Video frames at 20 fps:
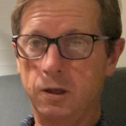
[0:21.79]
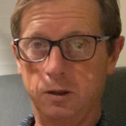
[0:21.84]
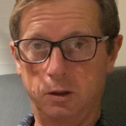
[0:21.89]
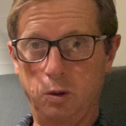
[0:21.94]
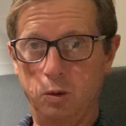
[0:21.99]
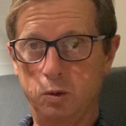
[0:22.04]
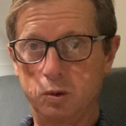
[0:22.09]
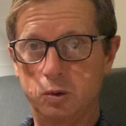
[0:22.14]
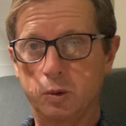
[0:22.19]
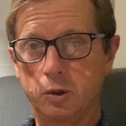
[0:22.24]

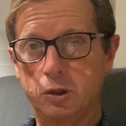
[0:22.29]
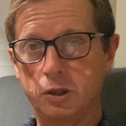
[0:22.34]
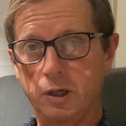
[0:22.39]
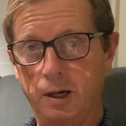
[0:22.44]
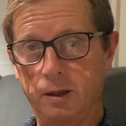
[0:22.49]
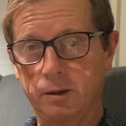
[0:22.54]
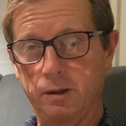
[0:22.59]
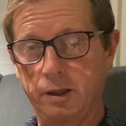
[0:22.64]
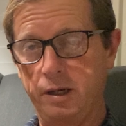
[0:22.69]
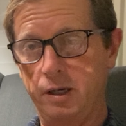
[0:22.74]
those which are
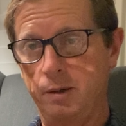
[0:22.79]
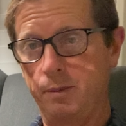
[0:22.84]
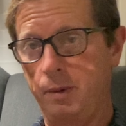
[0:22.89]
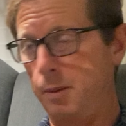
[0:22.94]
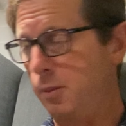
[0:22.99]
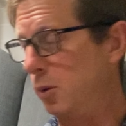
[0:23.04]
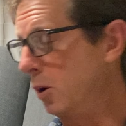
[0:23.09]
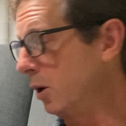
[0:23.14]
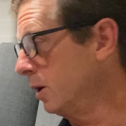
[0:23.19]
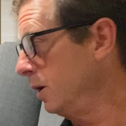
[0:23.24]
outlined in my
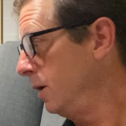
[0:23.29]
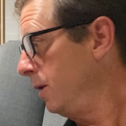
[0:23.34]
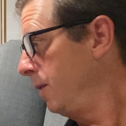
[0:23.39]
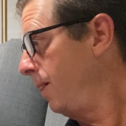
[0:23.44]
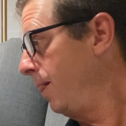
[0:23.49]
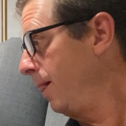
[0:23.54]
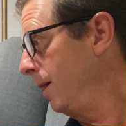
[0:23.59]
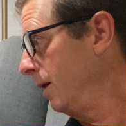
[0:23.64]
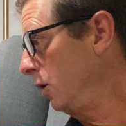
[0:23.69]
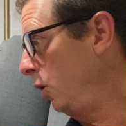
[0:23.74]
book,
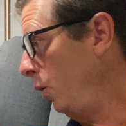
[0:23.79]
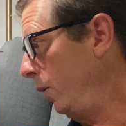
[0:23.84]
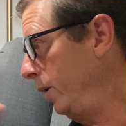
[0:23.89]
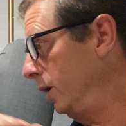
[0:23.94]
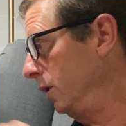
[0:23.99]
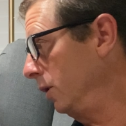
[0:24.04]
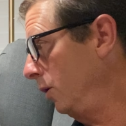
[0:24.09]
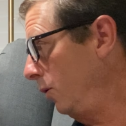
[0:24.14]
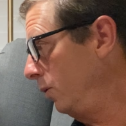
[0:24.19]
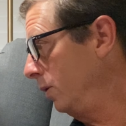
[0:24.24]
Going
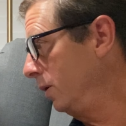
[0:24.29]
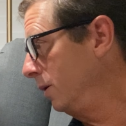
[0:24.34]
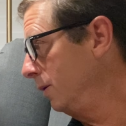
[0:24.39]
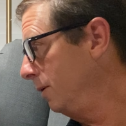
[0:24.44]
Alone.